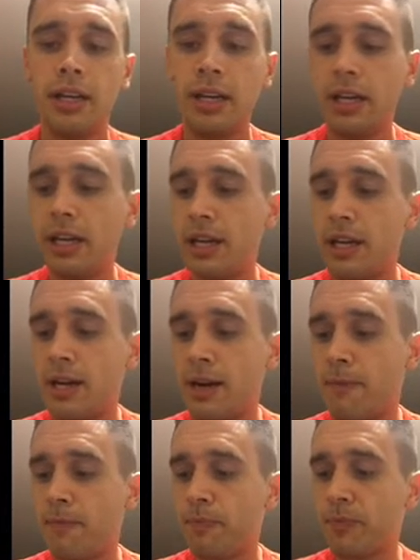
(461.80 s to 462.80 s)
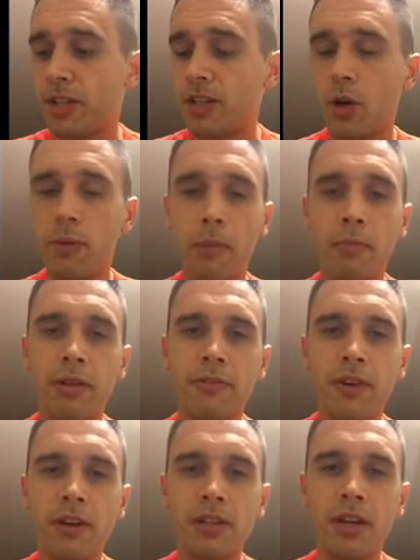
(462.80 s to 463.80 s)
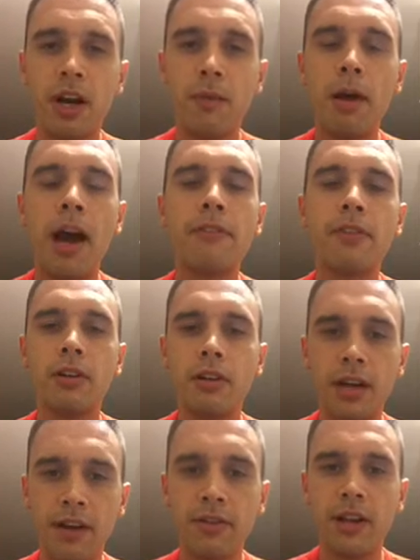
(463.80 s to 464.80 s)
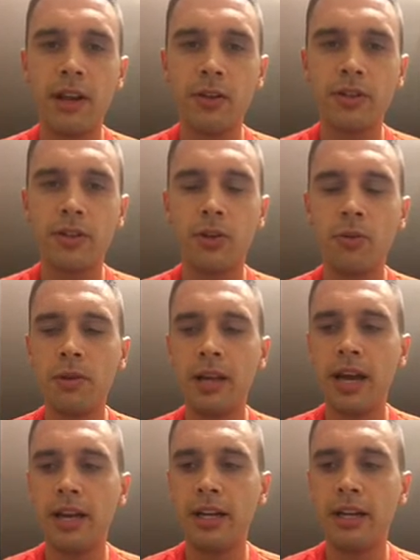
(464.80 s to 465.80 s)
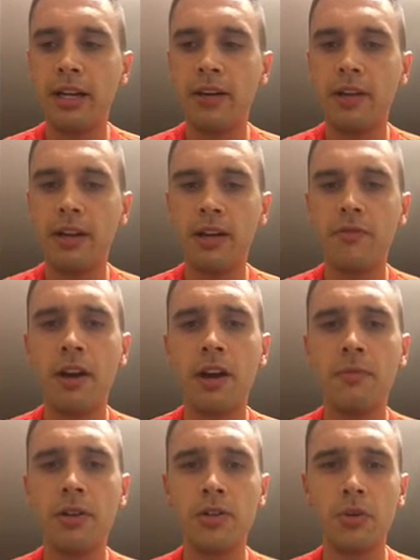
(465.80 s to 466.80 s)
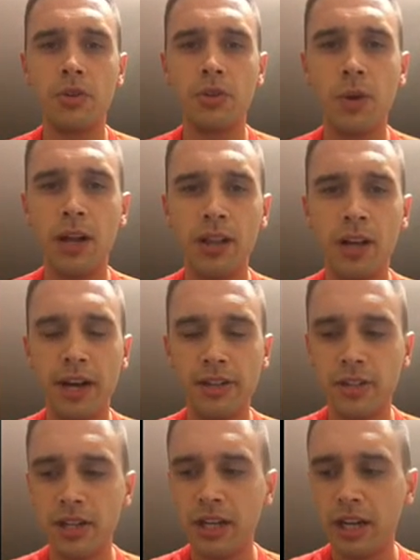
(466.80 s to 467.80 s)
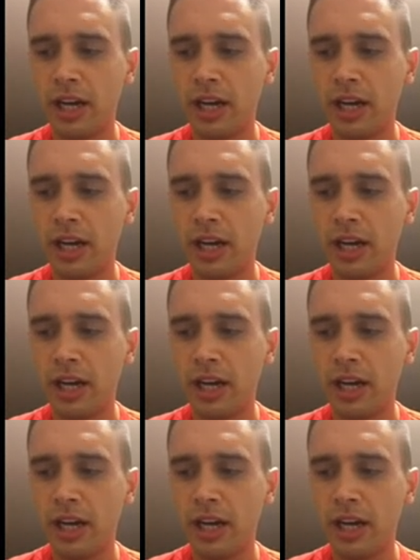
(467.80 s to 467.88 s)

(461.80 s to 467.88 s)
And so I remember the first time after that elder told me that, and he had invited me to a sweat lodge,